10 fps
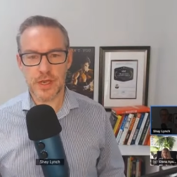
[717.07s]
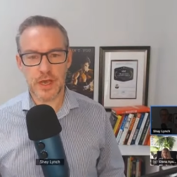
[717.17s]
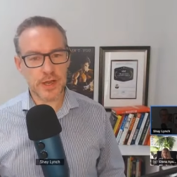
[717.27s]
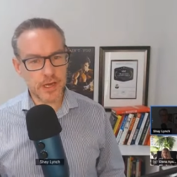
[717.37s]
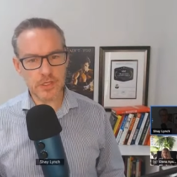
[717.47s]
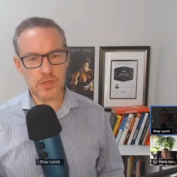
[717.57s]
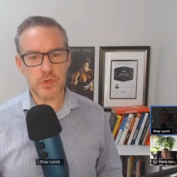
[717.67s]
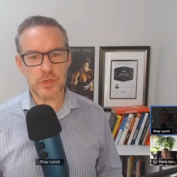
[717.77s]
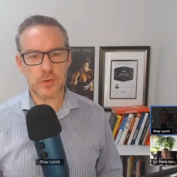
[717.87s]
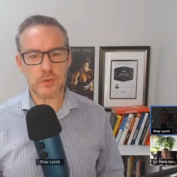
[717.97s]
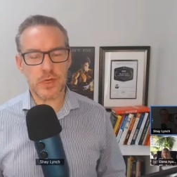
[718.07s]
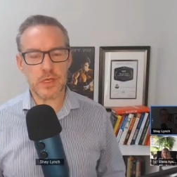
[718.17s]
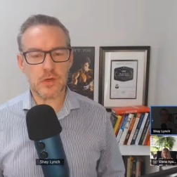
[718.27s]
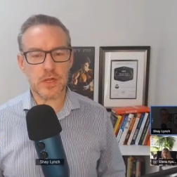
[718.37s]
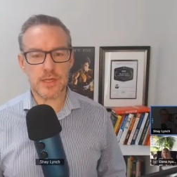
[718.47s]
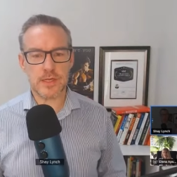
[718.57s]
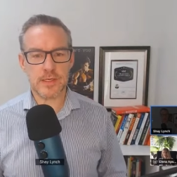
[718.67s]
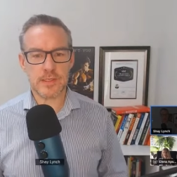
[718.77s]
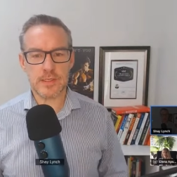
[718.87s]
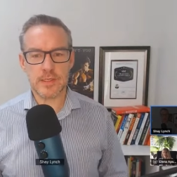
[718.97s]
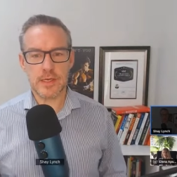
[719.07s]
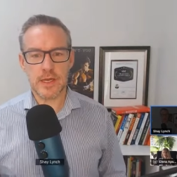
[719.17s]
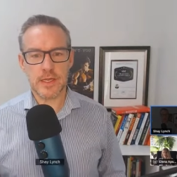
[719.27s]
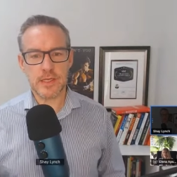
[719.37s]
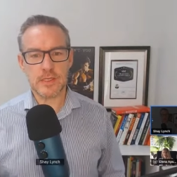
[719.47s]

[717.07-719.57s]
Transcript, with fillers: And I thought they were really good ideas. And these